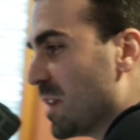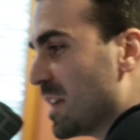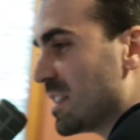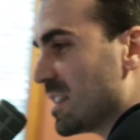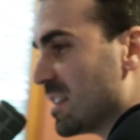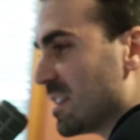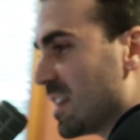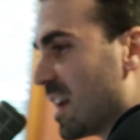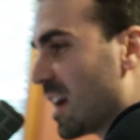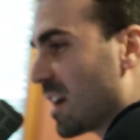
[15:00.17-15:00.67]

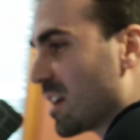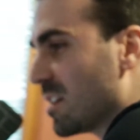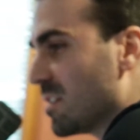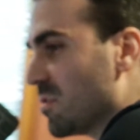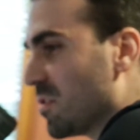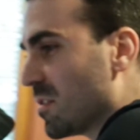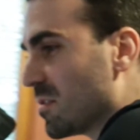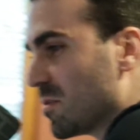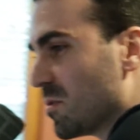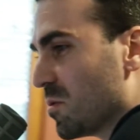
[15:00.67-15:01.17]
mentioned Tech and
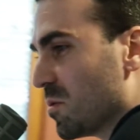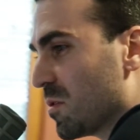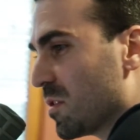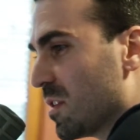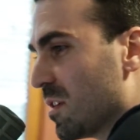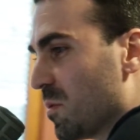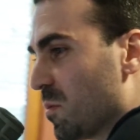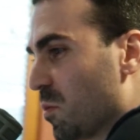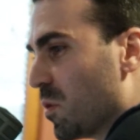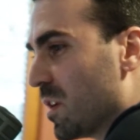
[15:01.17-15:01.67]
you're on tour with
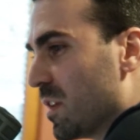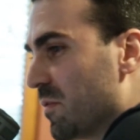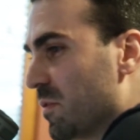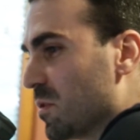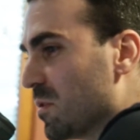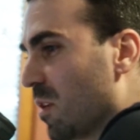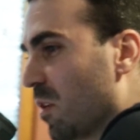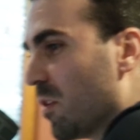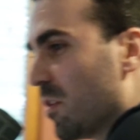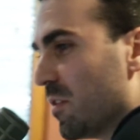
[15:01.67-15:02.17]
him. What have
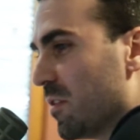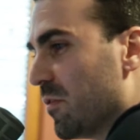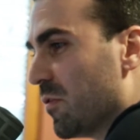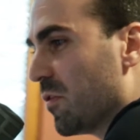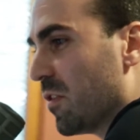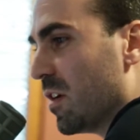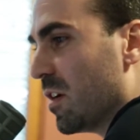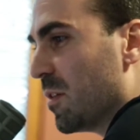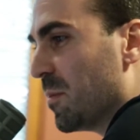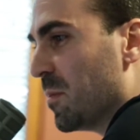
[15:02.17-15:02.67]
you learned
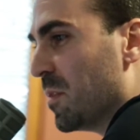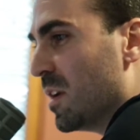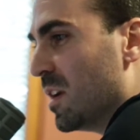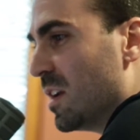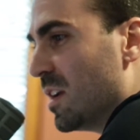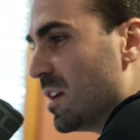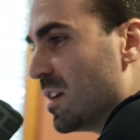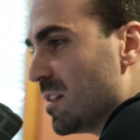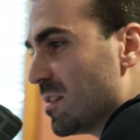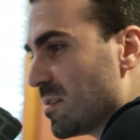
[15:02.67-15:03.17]
from
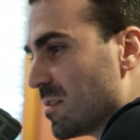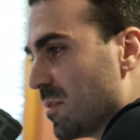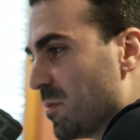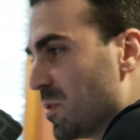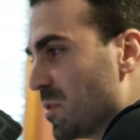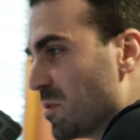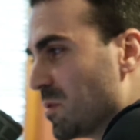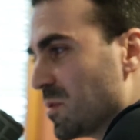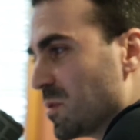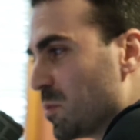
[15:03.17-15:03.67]

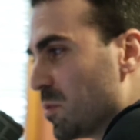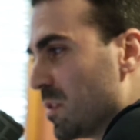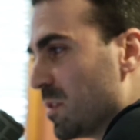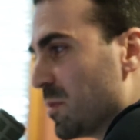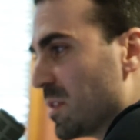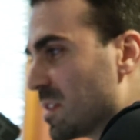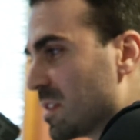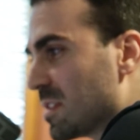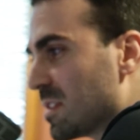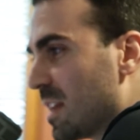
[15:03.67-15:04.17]
someone who's pretty
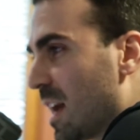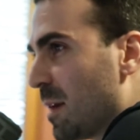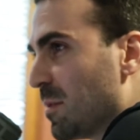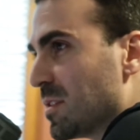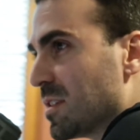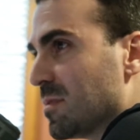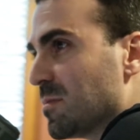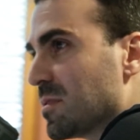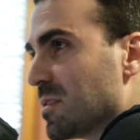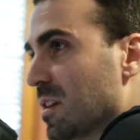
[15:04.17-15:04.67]
much
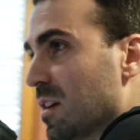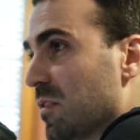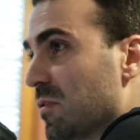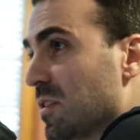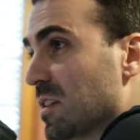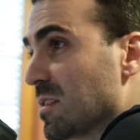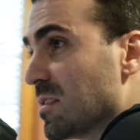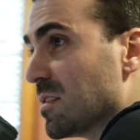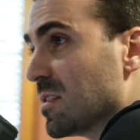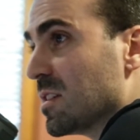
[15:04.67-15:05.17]
established himself
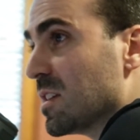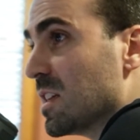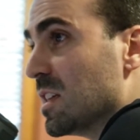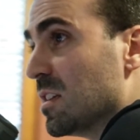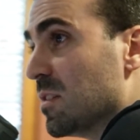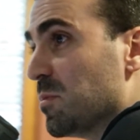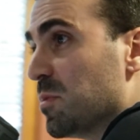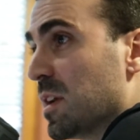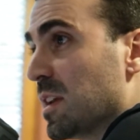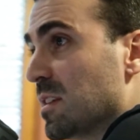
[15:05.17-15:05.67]
as an
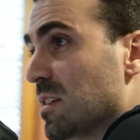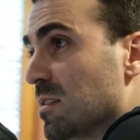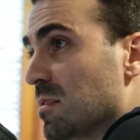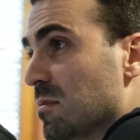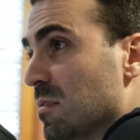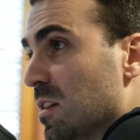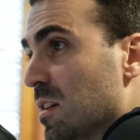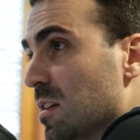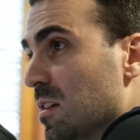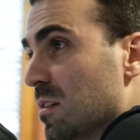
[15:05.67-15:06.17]
independent
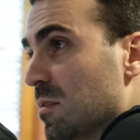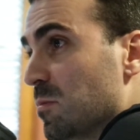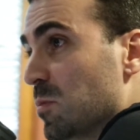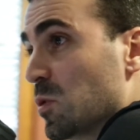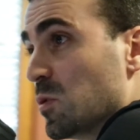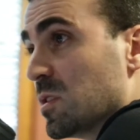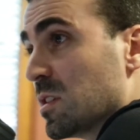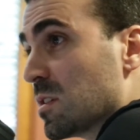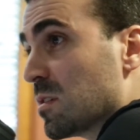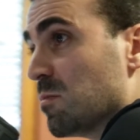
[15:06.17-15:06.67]

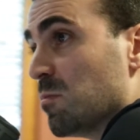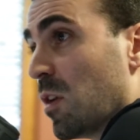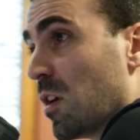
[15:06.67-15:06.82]
music